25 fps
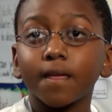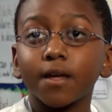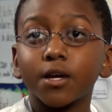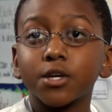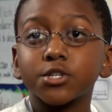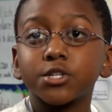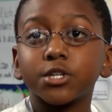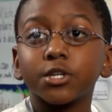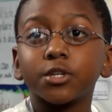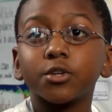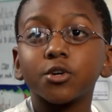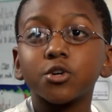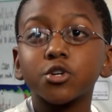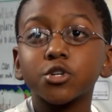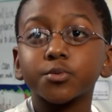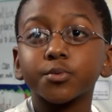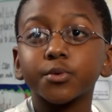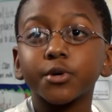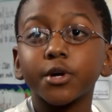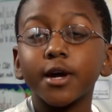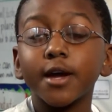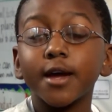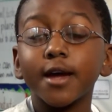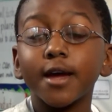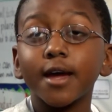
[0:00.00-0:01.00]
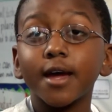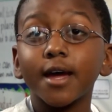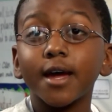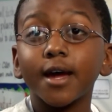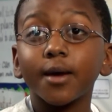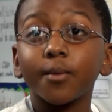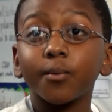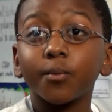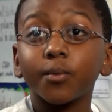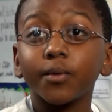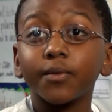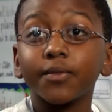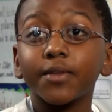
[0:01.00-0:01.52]
She knows we're,
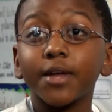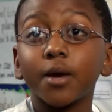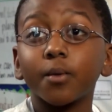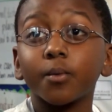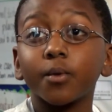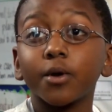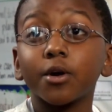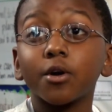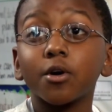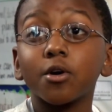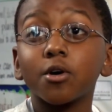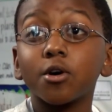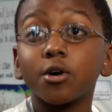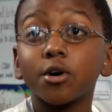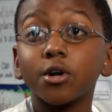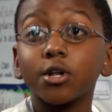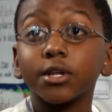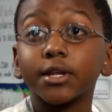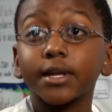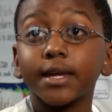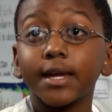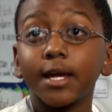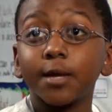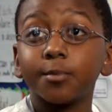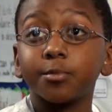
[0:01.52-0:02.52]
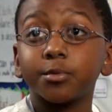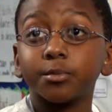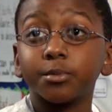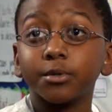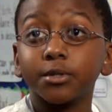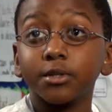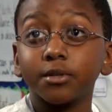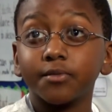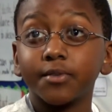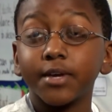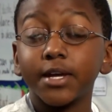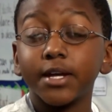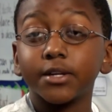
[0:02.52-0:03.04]
we're, that we're all
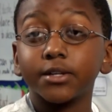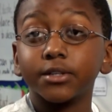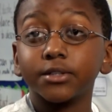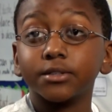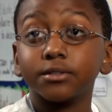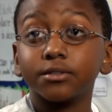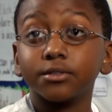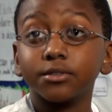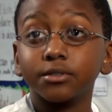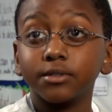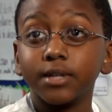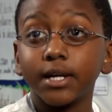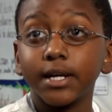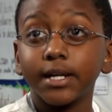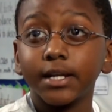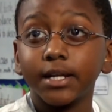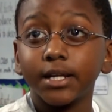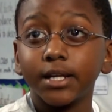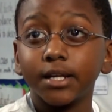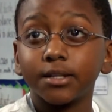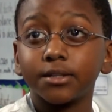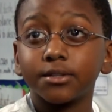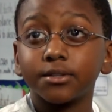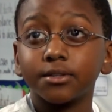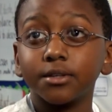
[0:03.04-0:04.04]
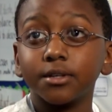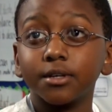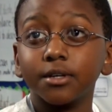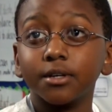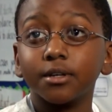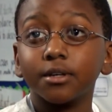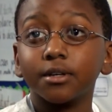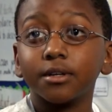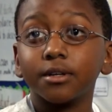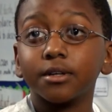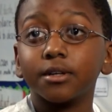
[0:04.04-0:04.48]
capable of getting the right answer,